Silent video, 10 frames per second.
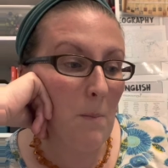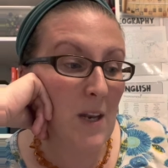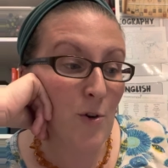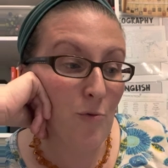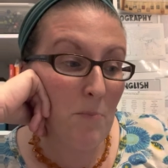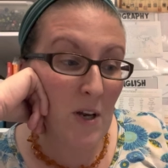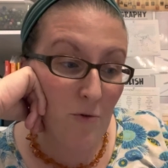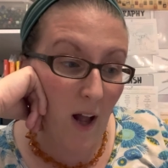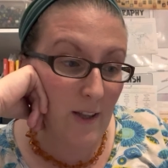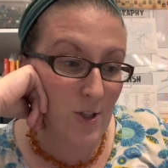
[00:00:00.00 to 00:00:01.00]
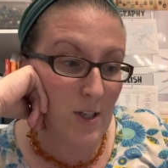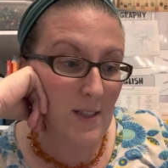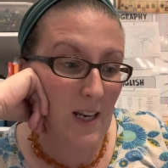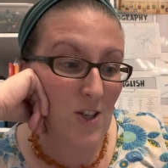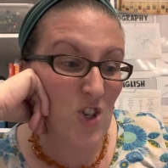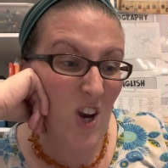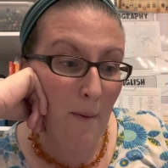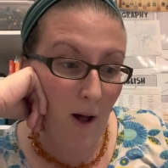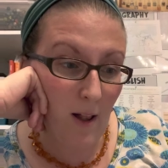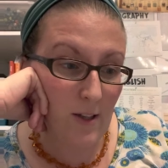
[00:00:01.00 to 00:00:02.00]
mineralogists, and
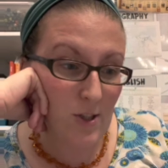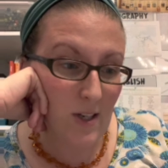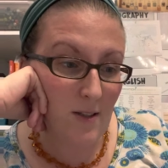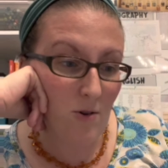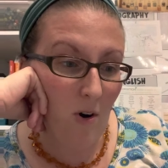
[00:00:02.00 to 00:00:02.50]
gemologists